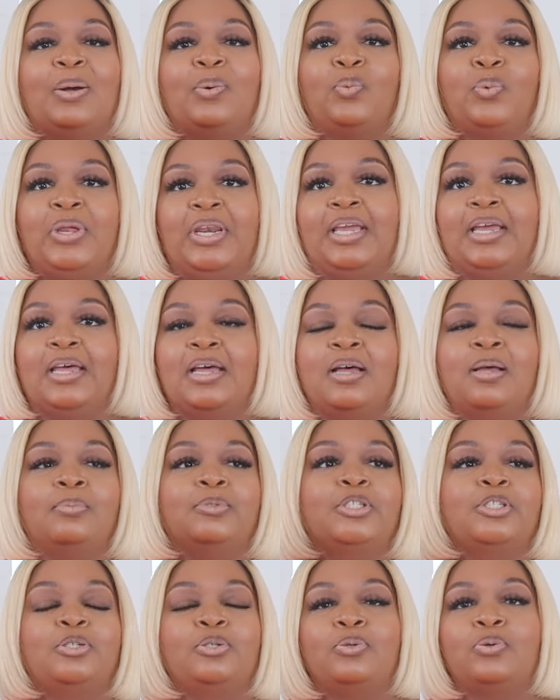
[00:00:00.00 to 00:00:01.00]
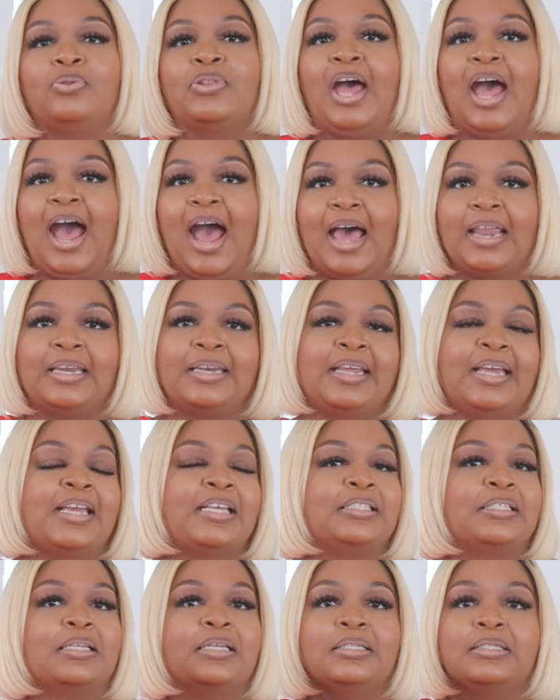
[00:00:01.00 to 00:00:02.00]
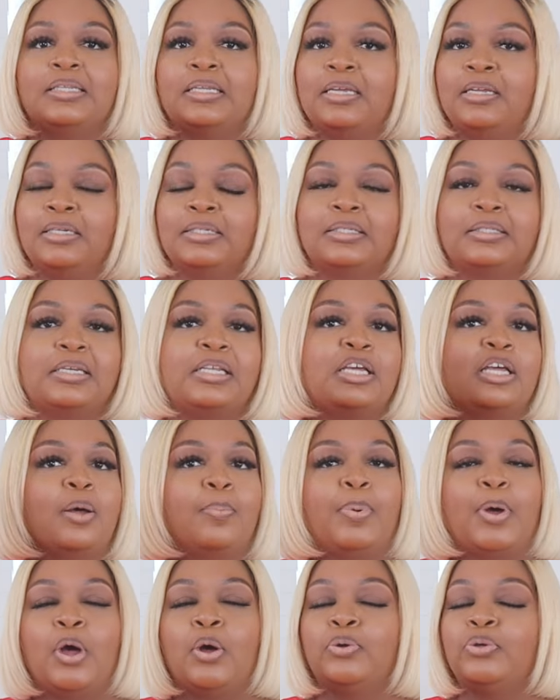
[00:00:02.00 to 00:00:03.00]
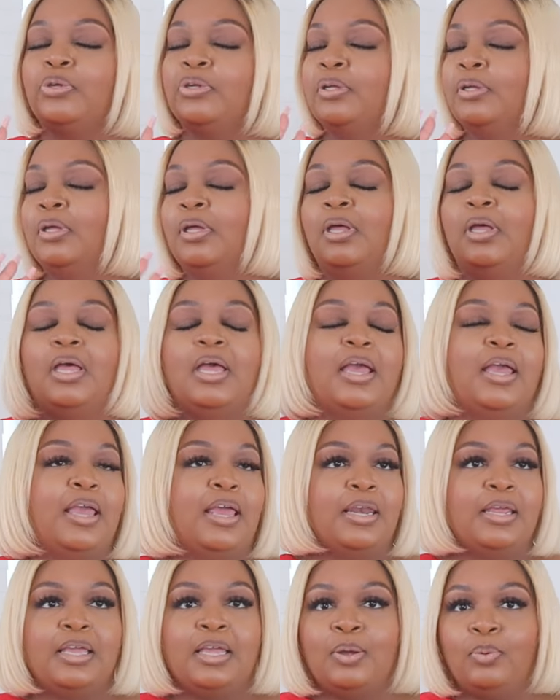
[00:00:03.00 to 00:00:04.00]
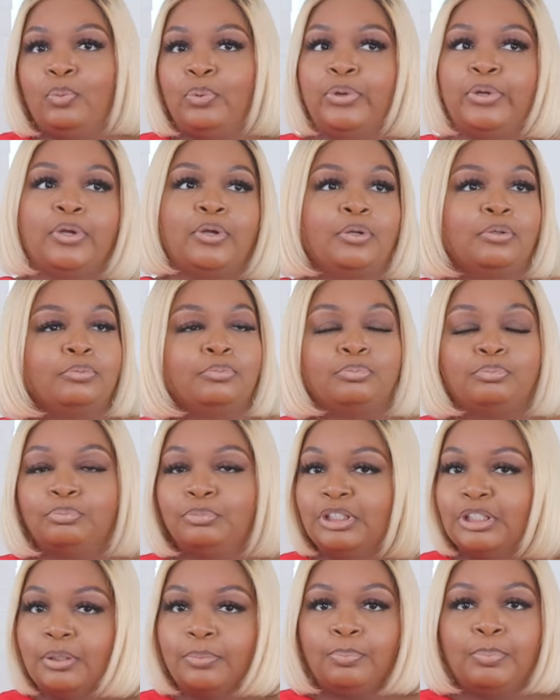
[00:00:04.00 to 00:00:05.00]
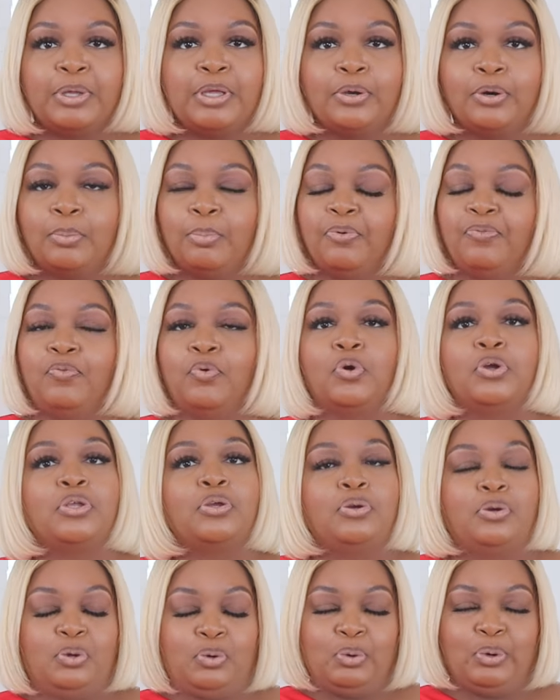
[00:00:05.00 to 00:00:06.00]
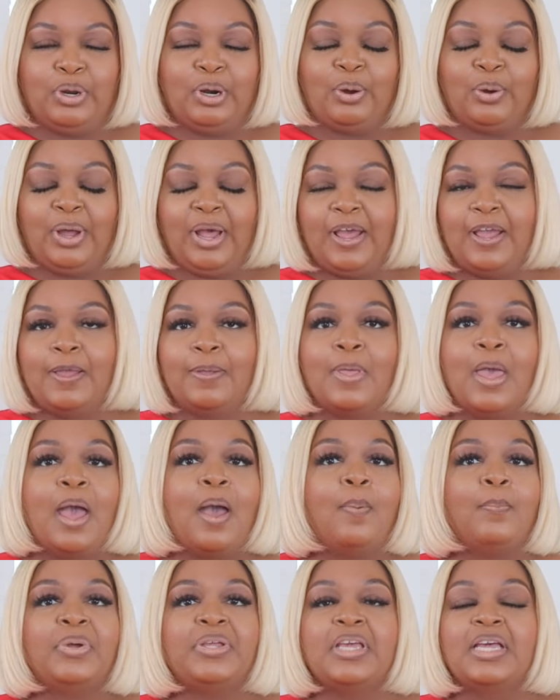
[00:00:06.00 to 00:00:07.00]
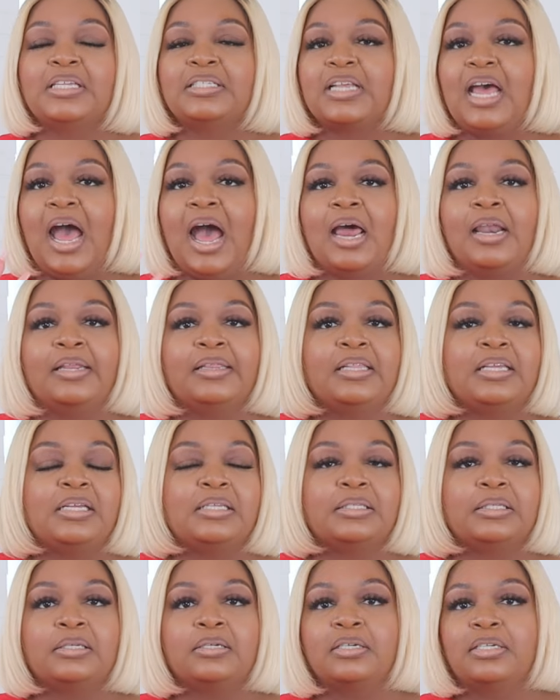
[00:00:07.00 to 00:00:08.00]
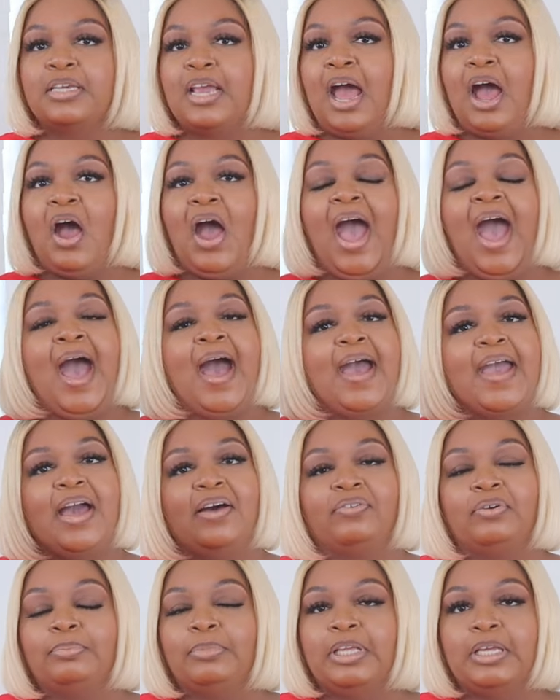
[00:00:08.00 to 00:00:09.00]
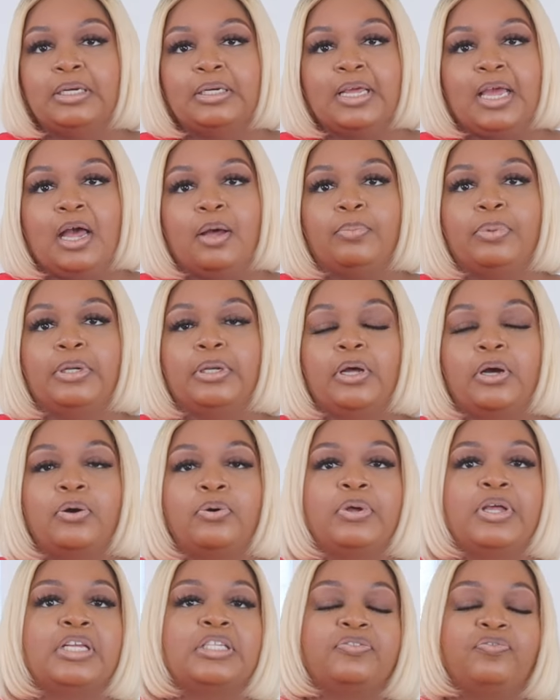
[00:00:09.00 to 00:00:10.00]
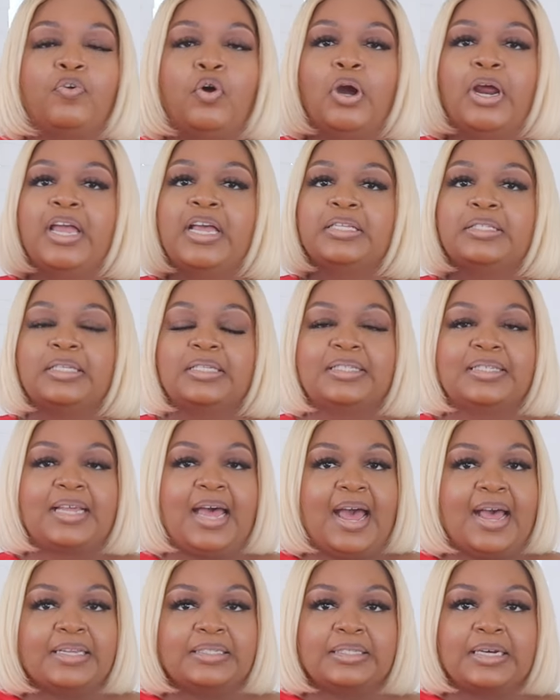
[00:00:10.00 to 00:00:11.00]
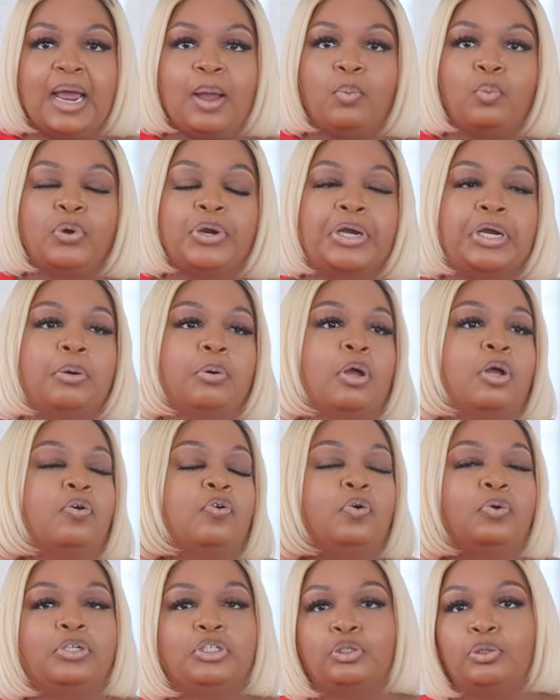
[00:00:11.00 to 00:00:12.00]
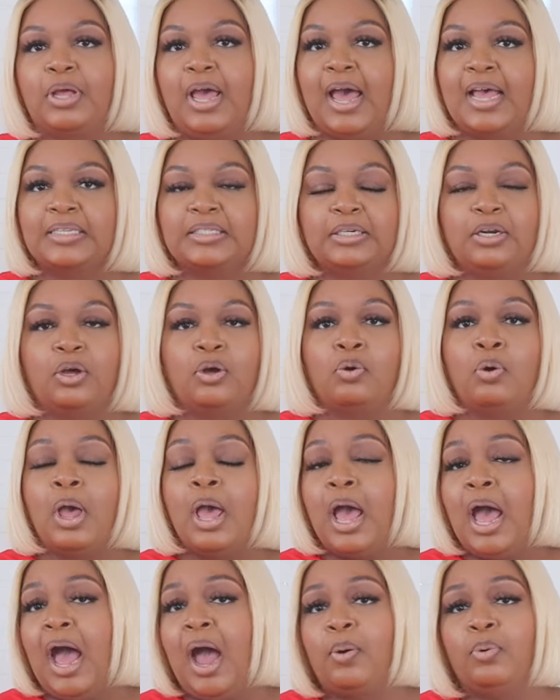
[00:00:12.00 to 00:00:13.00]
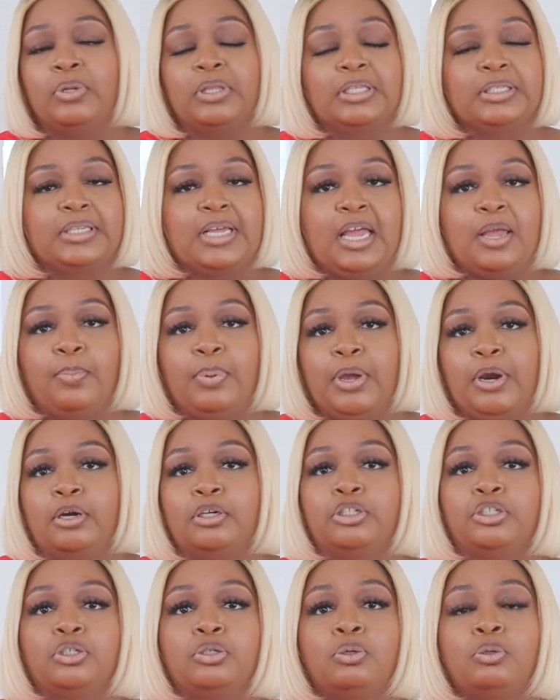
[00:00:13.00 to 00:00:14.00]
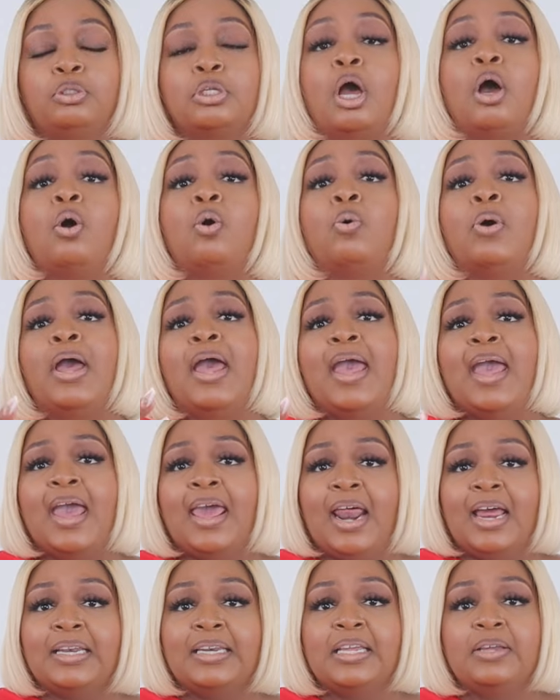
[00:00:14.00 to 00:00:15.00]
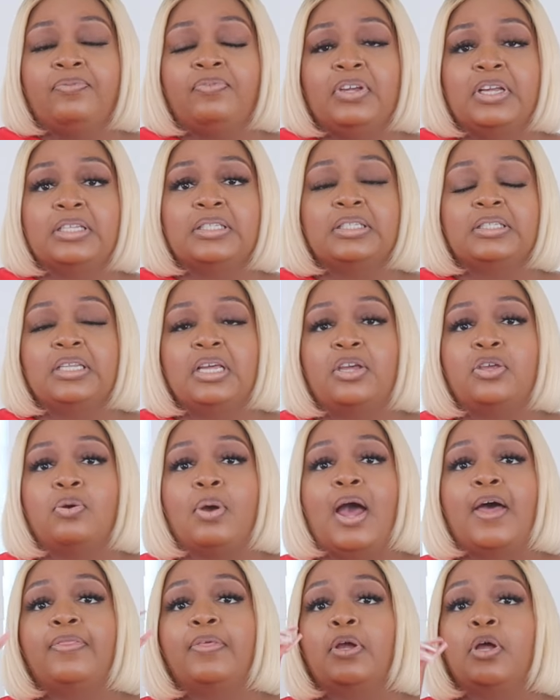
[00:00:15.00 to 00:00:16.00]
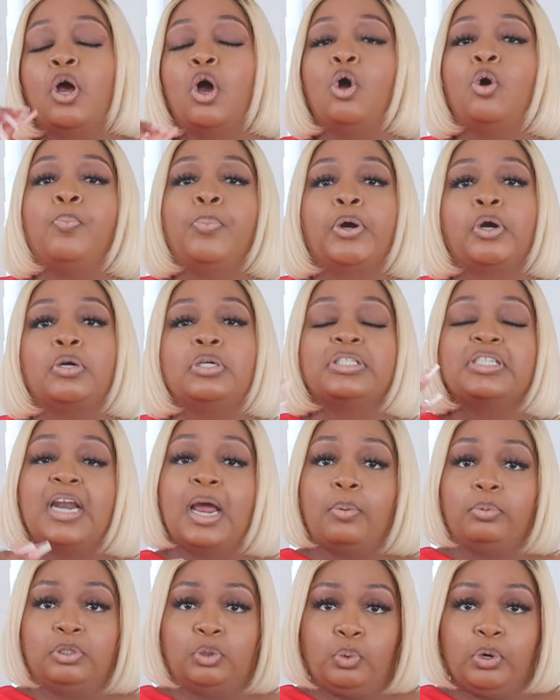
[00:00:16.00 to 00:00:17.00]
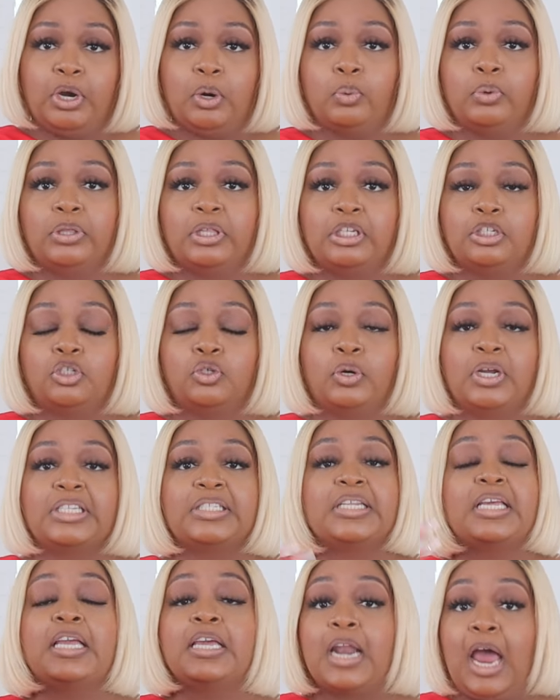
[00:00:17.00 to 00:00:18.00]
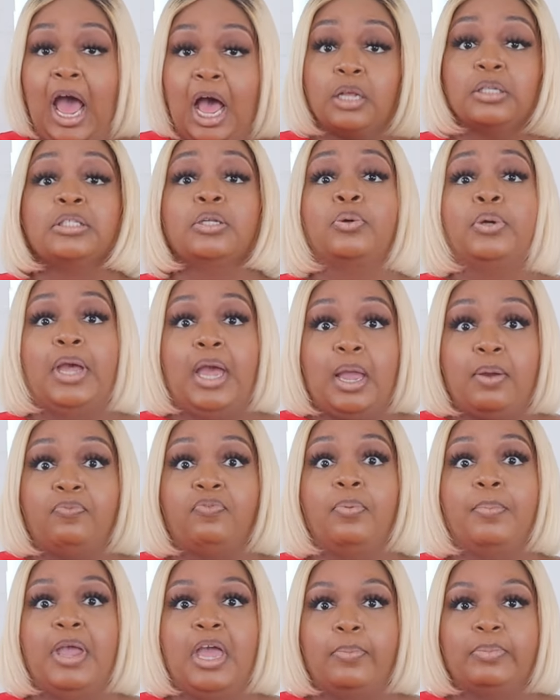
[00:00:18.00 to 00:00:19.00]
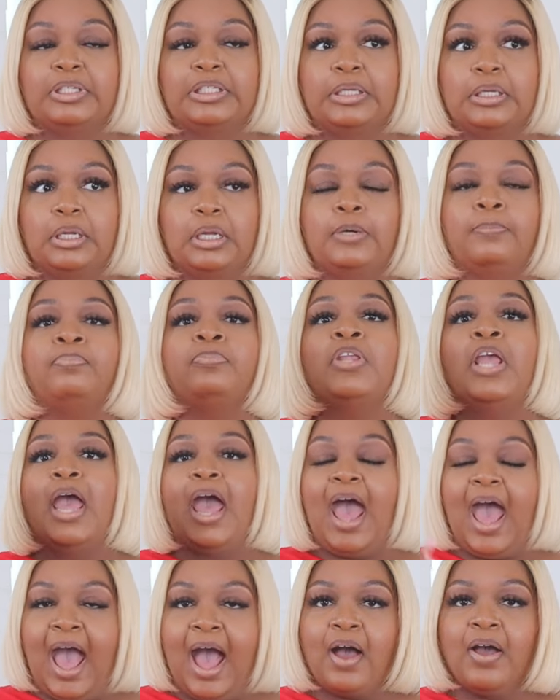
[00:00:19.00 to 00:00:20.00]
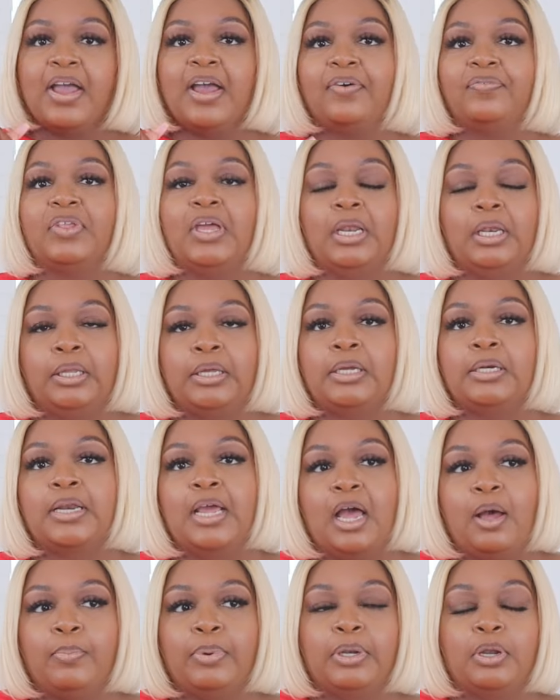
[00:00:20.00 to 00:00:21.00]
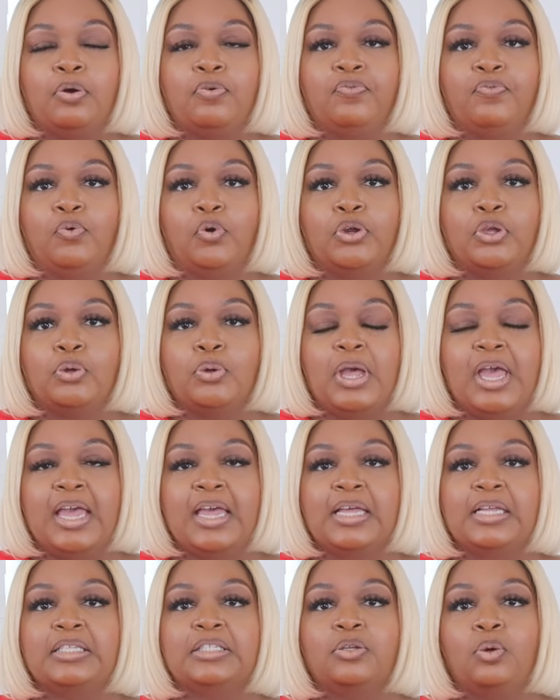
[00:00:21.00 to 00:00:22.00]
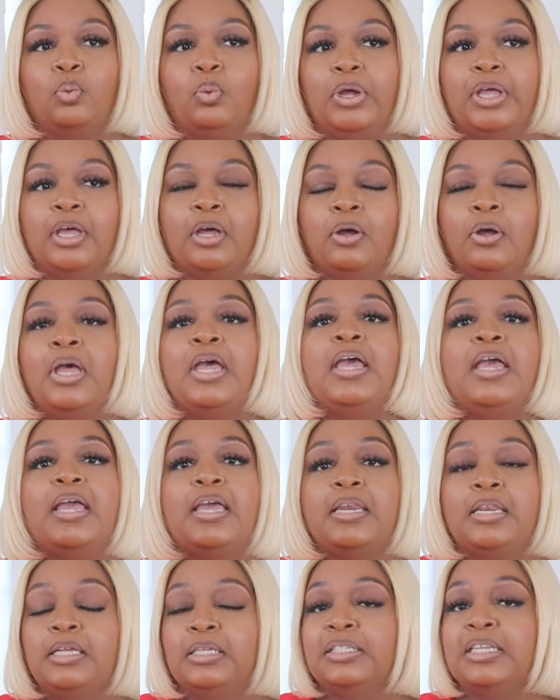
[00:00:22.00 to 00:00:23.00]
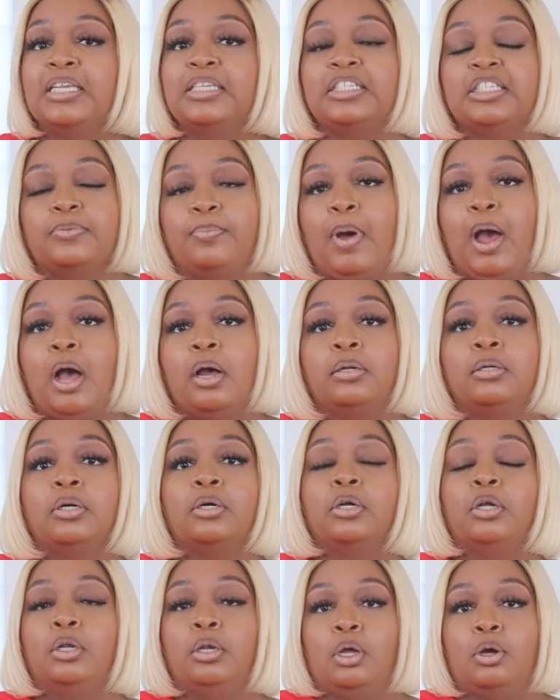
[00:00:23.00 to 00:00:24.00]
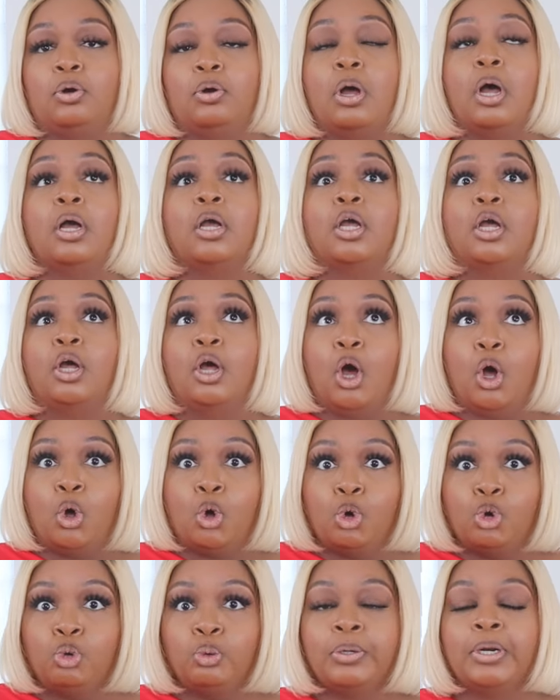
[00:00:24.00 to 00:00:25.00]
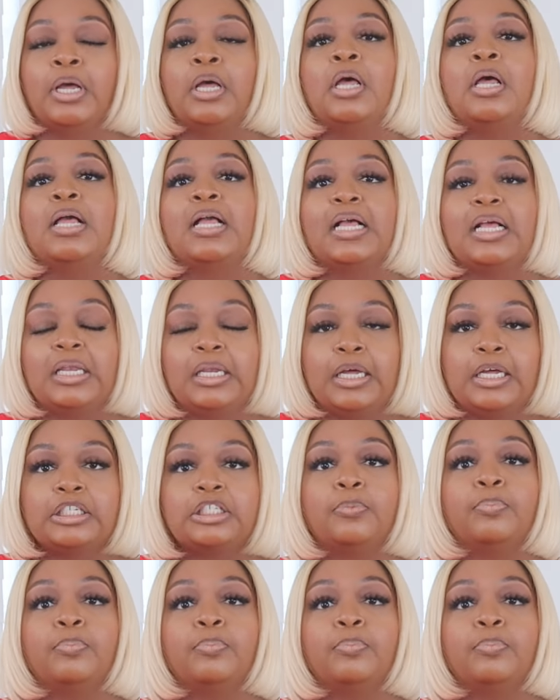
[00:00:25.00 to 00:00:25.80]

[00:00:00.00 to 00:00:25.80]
when it comes to the holidays because it'll sneak up on you and it will be here before you know it, okay? But yes, all of these look, y'all, I have them linked down below as far as the size that I'm wearing. Of course, you guys know I wear the same pair of shoes. Oh, and I did forget to tell you all the gold purse that I was wearing with this dress. It also came from Amazon. I have that link down below for you as well. It is a smaller gold clutch,